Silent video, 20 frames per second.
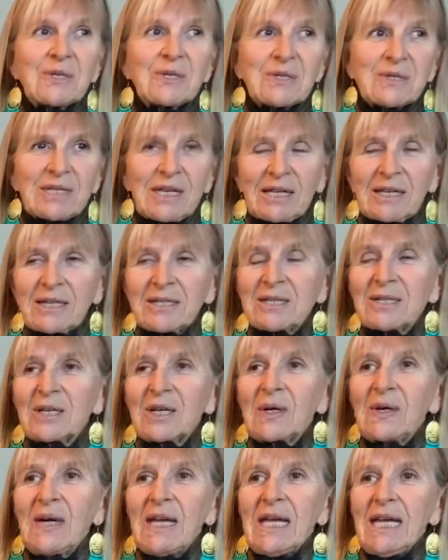decades ago.
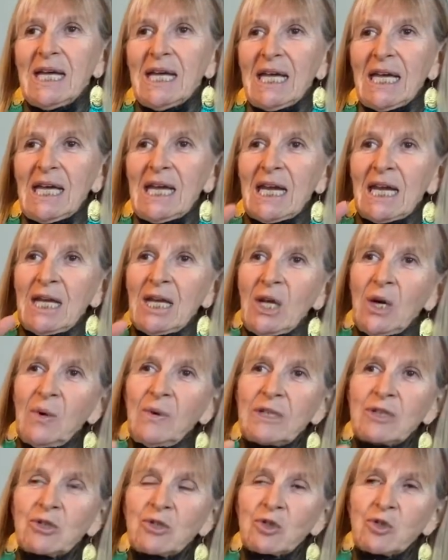And I know
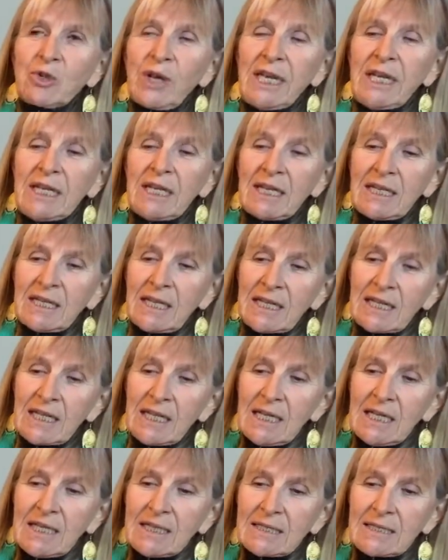in training that
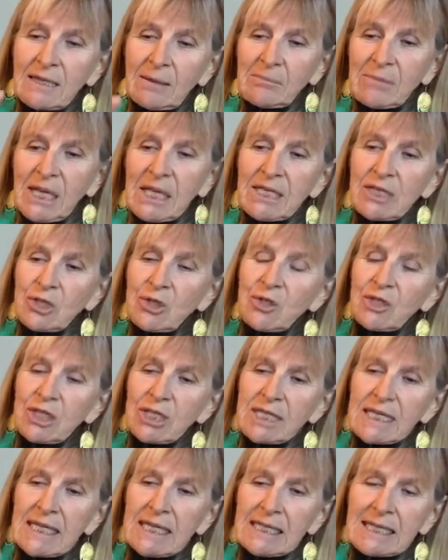some days you
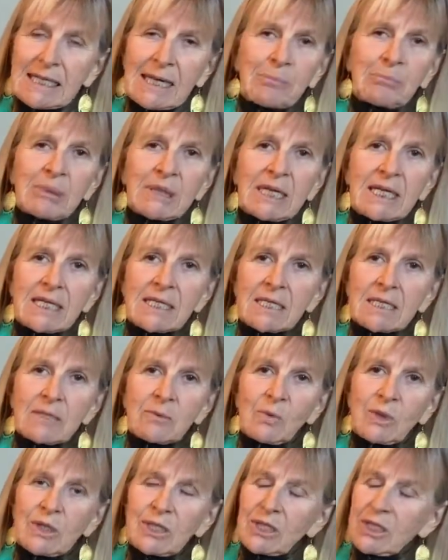just hit that place
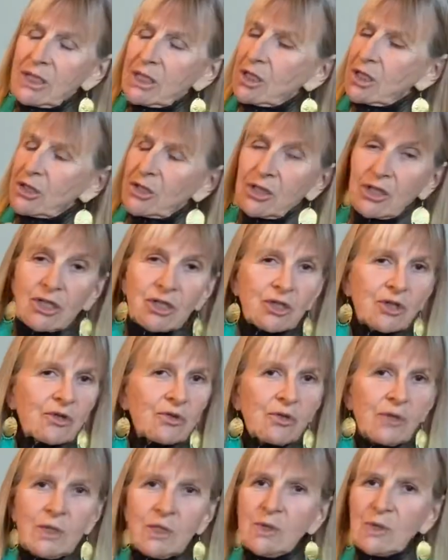where you're just
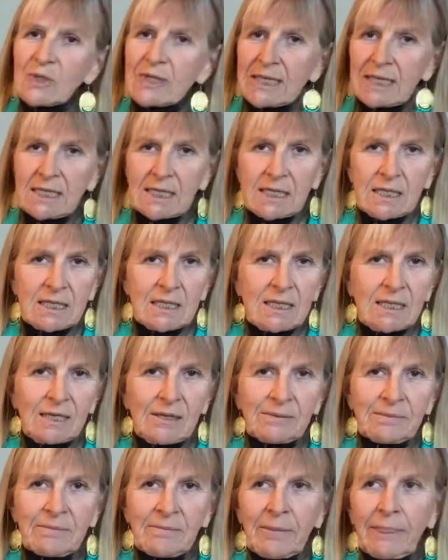cruising. You know?
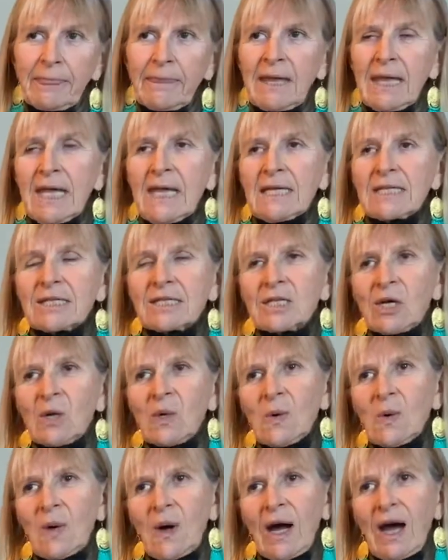
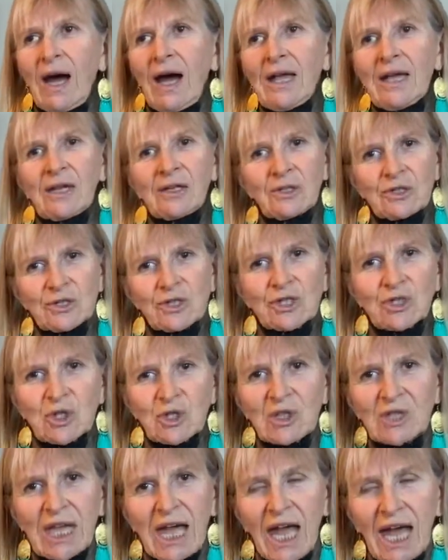So I
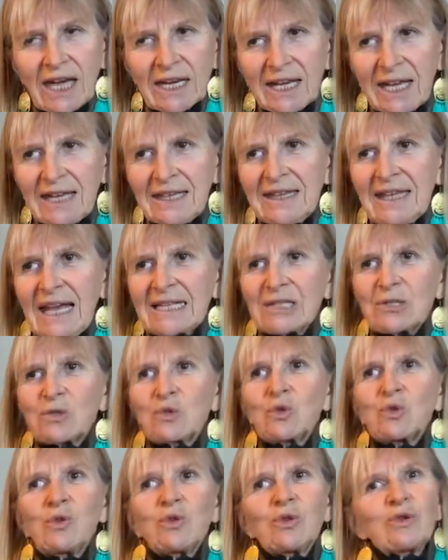understood that. And that's
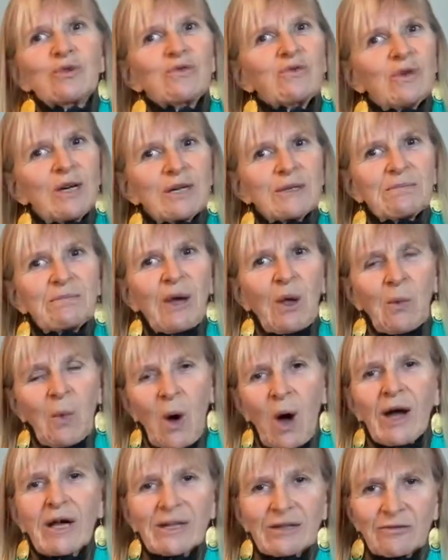sort of what my
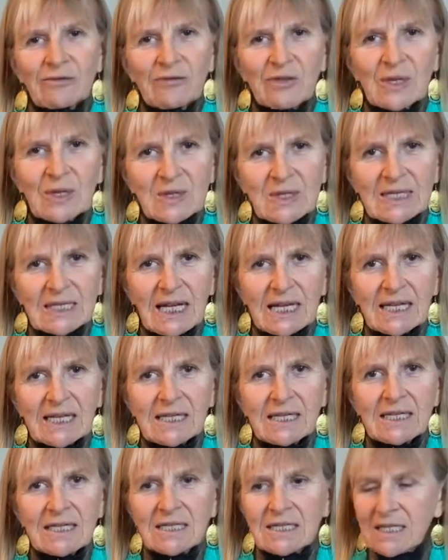walking feels like.
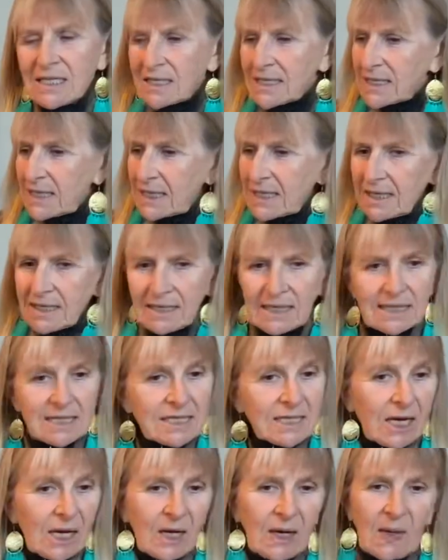It's just like, let's
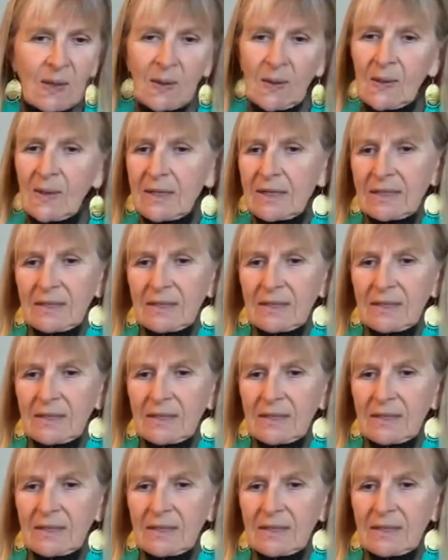go